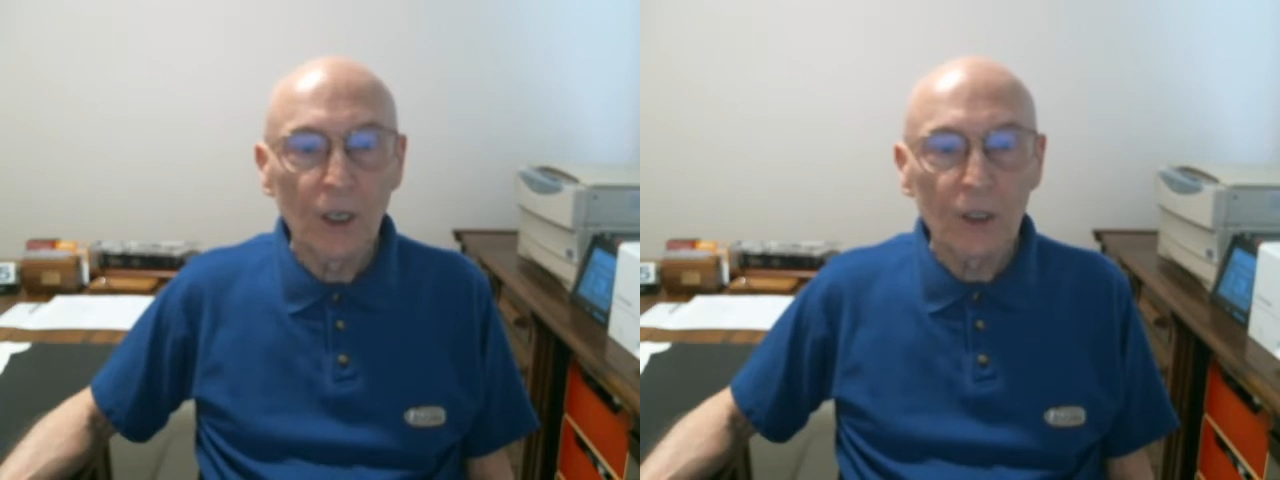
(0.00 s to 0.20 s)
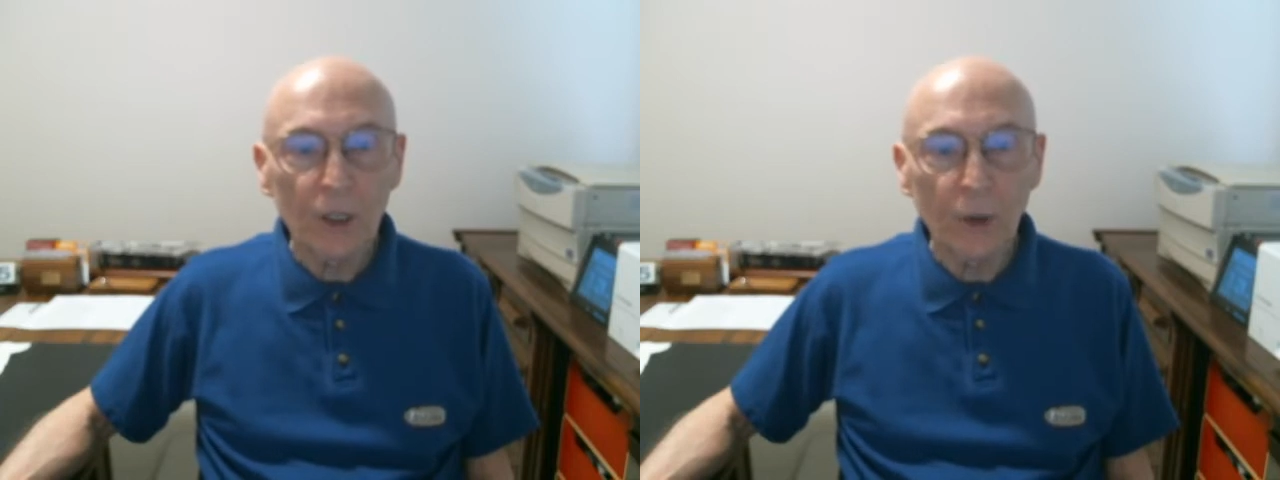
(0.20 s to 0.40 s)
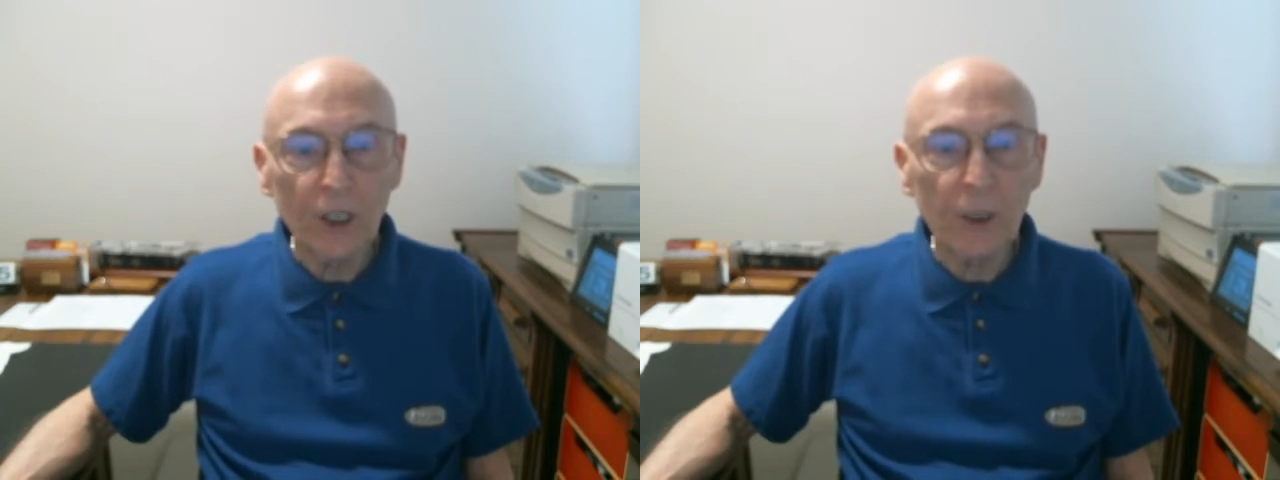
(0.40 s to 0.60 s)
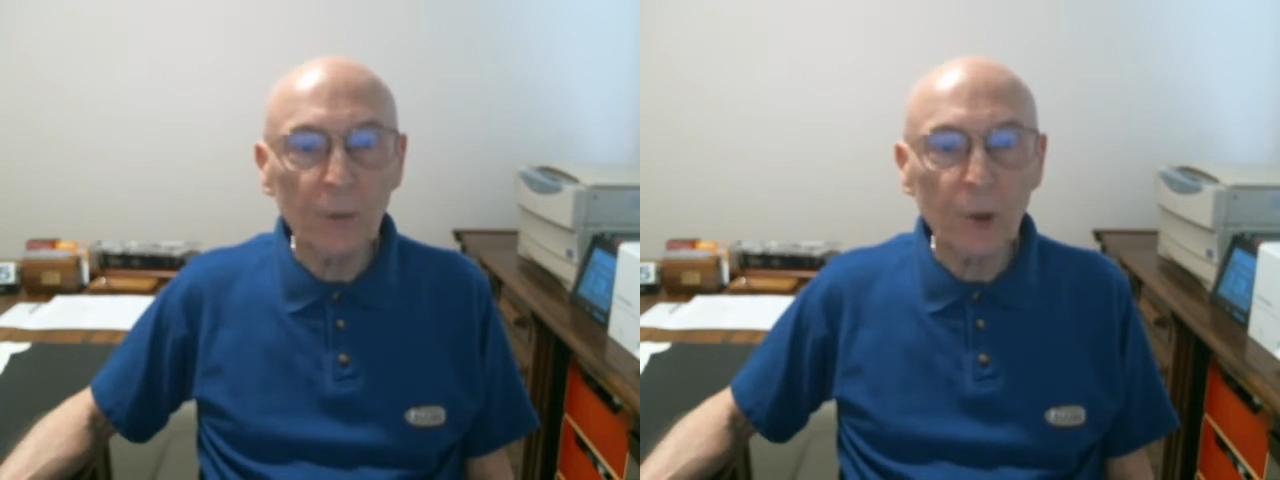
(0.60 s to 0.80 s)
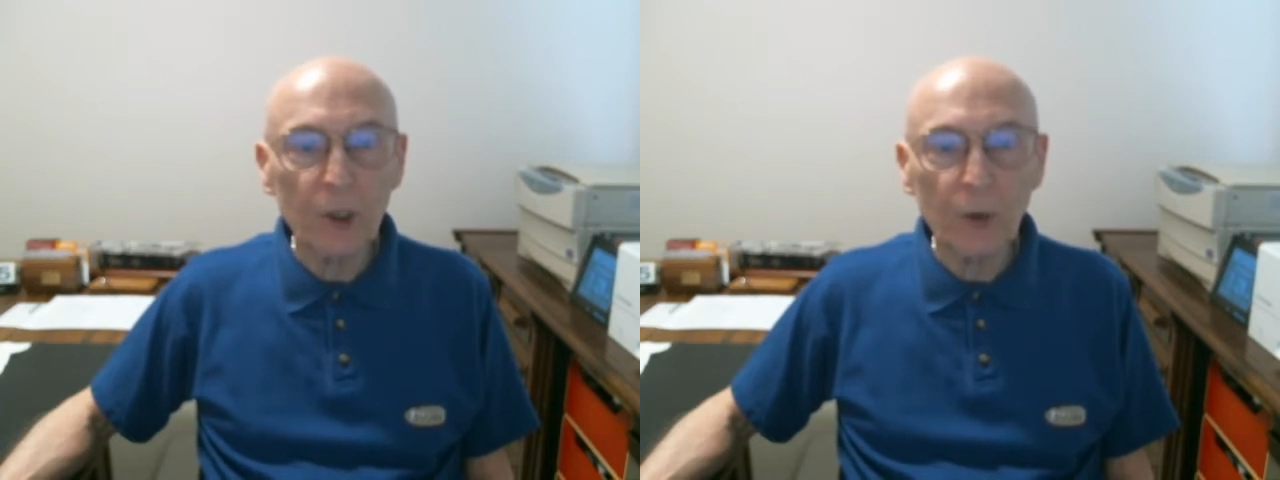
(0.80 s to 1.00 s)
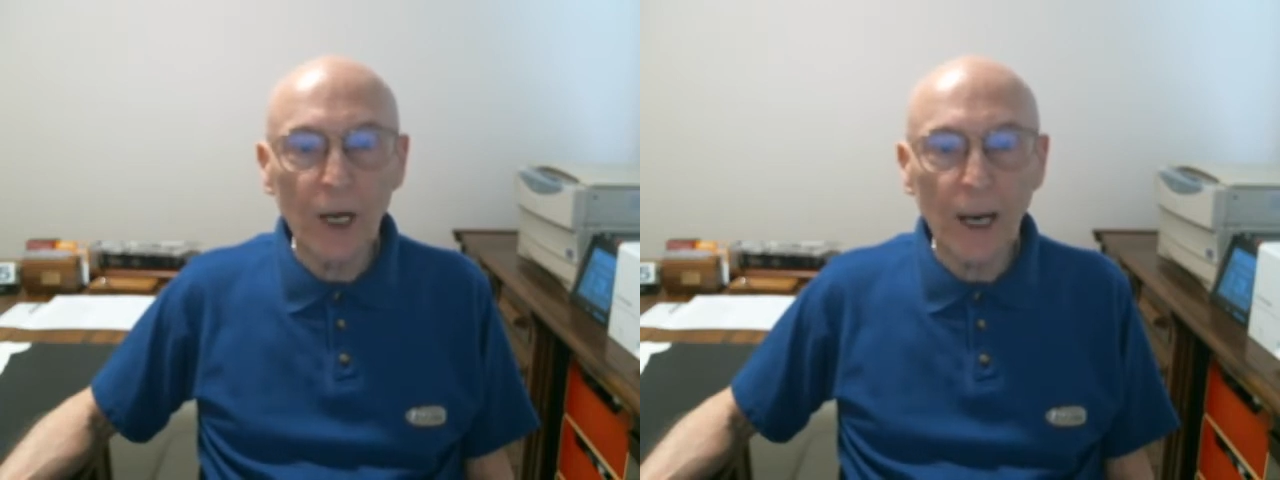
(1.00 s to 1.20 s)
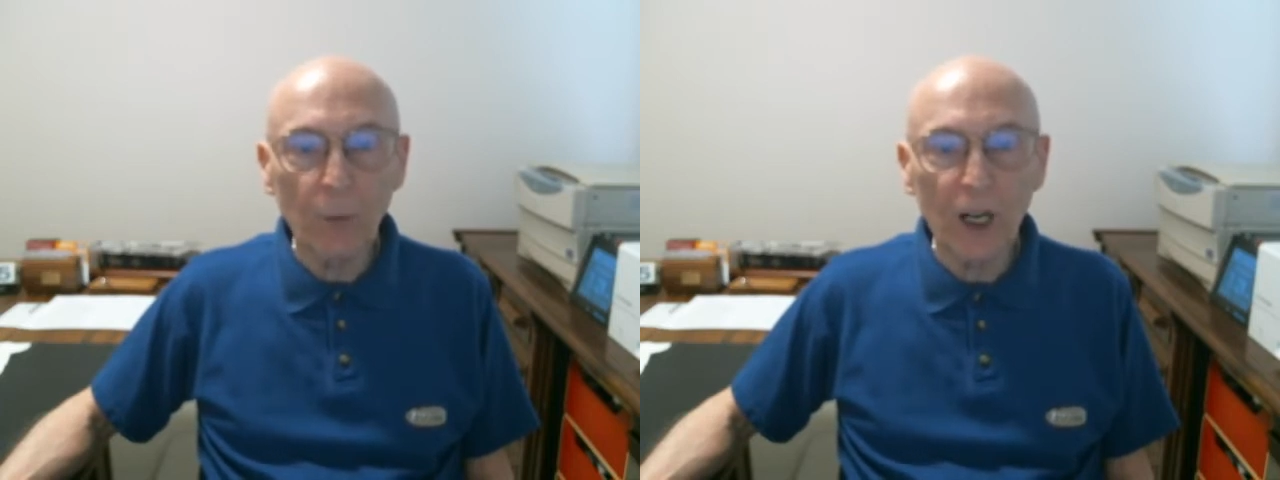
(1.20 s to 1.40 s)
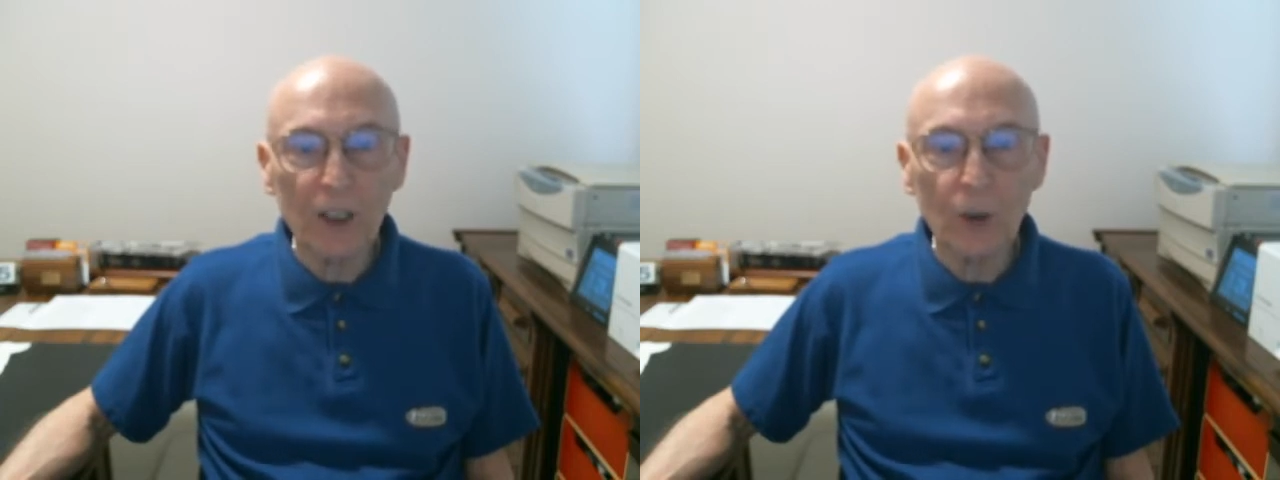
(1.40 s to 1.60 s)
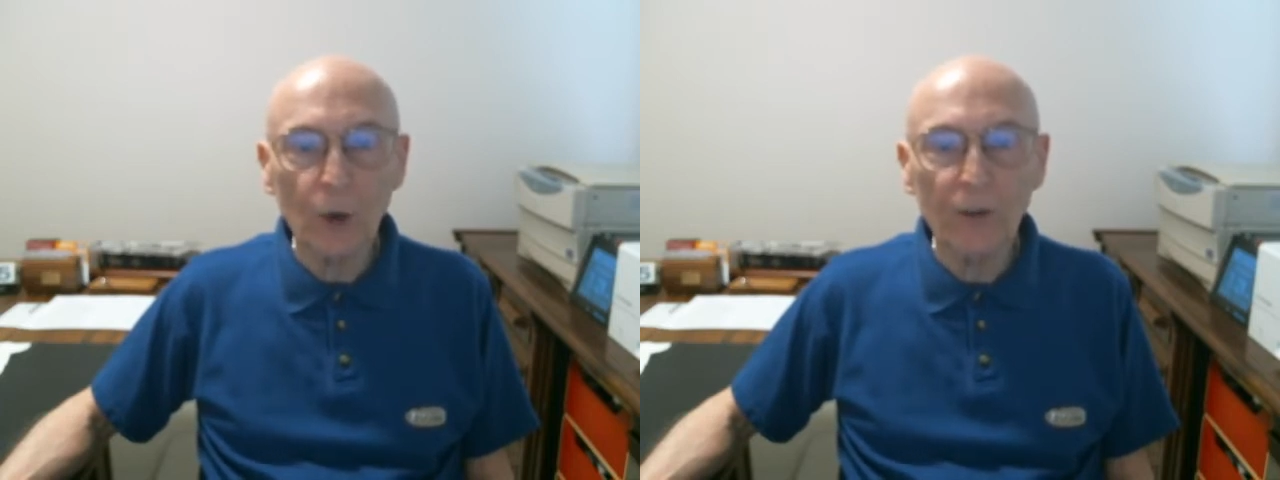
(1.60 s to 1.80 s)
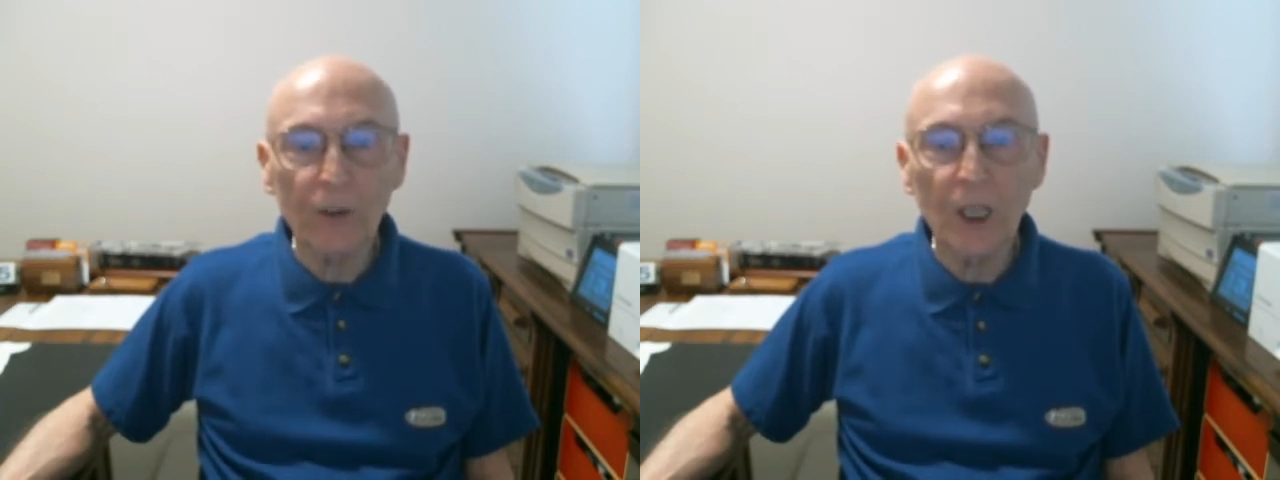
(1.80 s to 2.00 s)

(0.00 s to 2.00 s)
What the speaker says: so he could prescribe what sort of